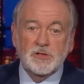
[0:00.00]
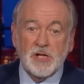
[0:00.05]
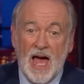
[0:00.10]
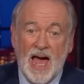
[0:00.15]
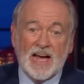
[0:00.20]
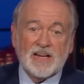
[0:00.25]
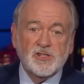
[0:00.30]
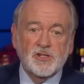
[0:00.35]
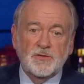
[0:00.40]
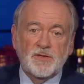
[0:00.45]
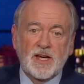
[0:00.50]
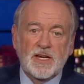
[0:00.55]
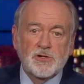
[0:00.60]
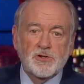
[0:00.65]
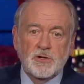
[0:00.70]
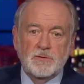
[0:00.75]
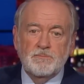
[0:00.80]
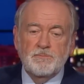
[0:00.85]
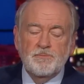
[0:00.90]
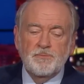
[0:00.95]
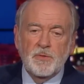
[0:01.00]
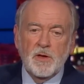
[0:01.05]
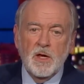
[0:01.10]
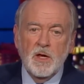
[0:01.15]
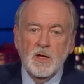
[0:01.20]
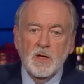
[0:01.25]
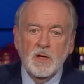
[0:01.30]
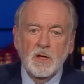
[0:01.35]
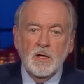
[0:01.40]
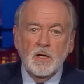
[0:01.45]
tax evasion,
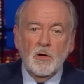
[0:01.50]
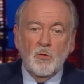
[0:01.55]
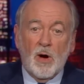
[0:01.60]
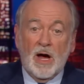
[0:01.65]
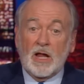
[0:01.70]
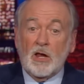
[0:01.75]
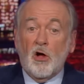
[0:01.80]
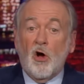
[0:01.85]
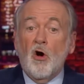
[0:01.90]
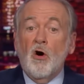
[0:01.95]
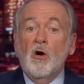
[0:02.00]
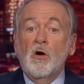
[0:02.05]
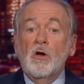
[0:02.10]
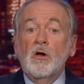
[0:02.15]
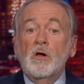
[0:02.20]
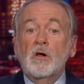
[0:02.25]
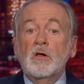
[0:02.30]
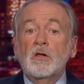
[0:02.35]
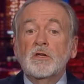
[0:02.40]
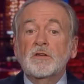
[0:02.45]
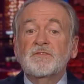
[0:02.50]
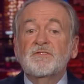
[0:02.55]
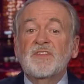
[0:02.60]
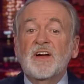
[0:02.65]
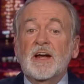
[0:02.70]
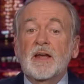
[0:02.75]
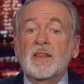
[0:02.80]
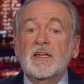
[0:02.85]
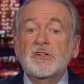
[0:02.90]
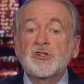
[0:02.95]
while all the
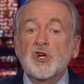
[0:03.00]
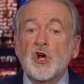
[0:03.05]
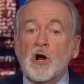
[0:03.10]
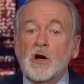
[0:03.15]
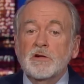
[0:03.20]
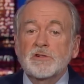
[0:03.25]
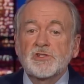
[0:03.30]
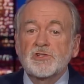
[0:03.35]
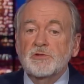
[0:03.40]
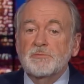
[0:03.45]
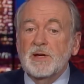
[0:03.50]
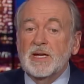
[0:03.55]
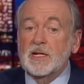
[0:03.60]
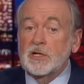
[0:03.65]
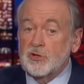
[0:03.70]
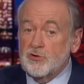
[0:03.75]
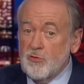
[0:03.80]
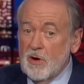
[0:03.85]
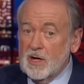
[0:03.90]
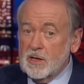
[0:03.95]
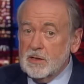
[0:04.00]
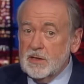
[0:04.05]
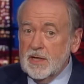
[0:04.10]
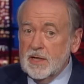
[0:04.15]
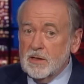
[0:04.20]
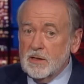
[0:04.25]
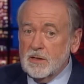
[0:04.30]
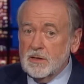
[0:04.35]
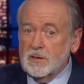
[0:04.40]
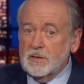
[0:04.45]
felony charges of being a drug
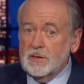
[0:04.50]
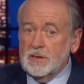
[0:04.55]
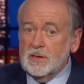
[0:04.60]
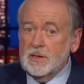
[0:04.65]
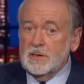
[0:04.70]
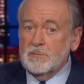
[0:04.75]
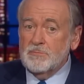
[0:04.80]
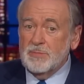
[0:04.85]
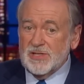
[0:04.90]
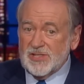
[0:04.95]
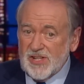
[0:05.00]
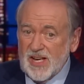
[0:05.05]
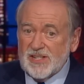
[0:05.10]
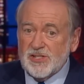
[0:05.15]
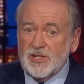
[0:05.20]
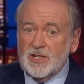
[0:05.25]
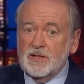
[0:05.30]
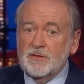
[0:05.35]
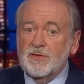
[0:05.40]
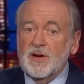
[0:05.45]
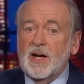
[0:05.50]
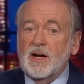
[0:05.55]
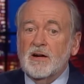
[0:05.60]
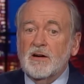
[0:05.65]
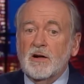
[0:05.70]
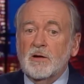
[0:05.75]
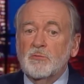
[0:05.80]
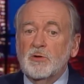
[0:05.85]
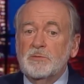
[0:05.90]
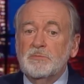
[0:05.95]
dealer, possessing a
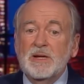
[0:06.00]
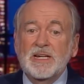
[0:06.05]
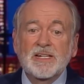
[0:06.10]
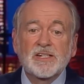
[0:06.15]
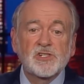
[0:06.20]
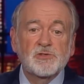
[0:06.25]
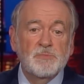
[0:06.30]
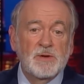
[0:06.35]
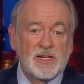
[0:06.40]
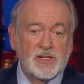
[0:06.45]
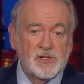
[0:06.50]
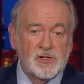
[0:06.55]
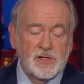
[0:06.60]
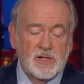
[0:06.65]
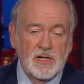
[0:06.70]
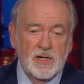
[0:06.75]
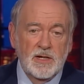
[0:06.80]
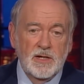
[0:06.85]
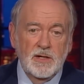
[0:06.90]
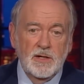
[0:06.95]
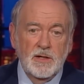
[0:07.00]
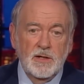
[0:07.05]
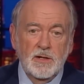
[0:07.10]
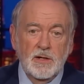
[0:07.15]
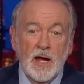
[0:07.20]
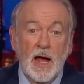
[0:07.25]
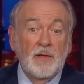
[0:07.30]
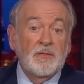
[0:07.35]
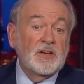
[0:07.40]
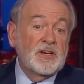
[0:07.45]
firearm, would be dismissed,
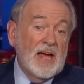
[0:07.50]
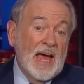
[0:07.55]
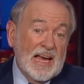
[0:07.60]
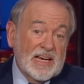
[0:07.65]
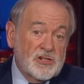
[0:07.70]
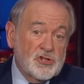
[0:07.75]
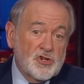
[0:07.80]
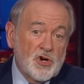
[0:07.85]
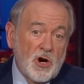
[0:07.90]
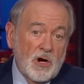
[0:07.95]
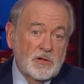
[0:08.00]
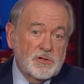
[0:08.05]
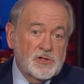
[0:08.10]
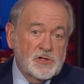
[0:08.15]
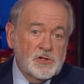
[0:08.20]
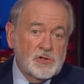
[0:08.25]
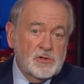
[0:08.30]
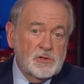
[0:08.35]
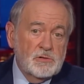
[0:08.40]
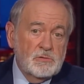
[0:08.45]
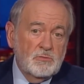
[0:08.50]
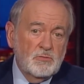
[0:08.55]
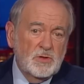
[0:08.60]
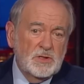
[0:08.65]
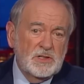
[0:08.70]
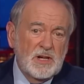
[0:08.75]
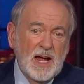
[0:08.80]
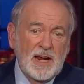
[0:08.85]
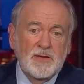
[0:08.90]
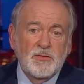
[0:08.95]
and the tax charges
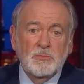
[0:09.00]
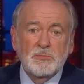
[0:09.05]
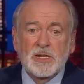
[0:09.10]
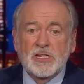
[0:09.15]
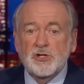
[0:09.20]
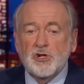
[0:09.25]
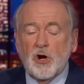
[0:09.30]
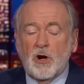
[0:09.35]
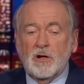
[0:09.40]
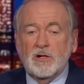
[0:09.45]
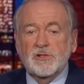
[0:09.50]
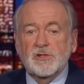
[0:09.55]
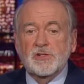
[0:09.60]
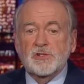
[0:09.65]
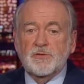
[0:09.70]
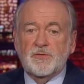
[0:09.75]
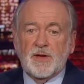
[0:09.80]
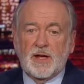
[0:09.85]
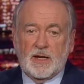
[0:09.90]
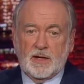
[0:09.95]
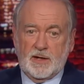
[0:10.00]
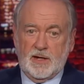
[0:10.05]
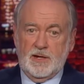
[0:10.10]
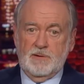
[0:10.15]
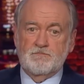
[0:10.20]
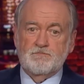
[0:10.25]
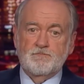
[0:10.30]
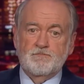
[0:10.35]
would not even be charged as a felony.